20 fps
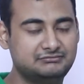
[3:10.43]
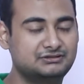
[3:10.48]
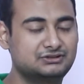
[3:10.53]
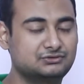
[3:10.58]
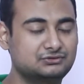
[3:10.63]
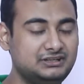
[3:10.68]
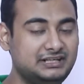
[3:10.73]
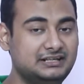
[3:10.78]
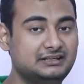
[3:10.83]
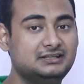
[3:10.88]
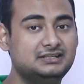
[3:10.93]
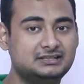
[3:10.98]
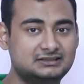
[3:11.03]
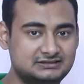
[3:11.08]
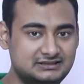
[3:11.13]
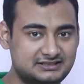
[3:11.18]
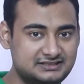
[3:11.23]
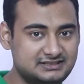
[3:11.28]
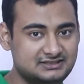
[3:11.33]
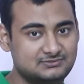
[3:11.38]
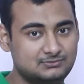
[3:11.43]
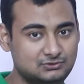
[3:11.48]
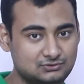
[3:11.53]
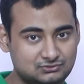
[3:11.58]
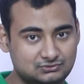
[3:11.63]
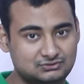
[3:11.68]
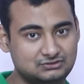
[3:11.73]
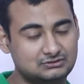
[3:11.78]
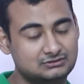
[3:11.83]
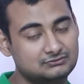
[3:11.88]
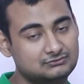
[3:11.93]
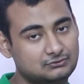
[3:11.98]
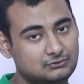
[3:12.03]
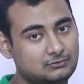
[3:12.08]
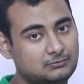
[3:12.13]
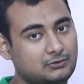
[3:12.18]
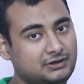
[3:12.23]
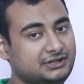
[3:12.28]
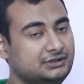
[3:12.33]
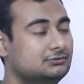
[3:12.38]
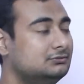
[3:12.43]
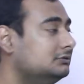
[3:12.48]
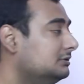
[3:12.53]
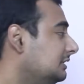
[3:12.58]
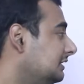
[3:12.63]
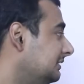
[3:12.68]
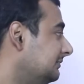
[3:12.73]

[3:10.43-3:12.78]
even today that says bluetooth uh, 4.0